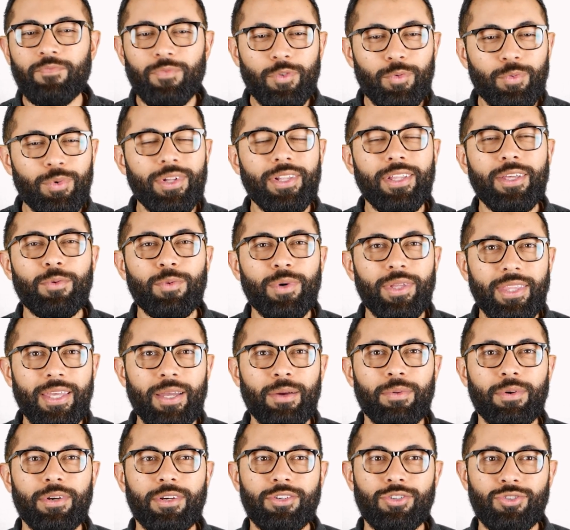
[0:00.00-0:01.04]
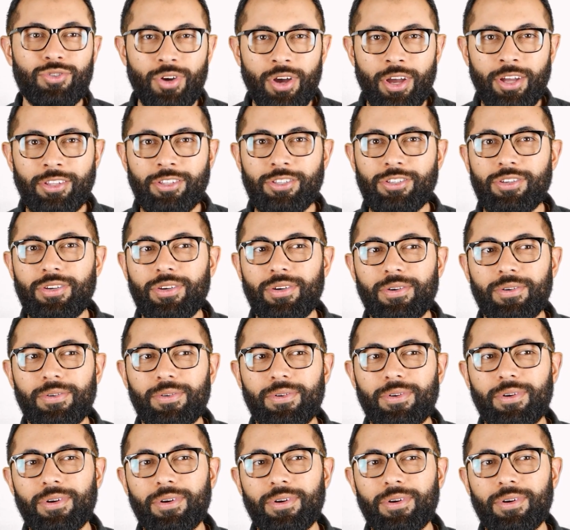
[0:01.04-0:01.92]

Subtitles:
Really what they were drawn to,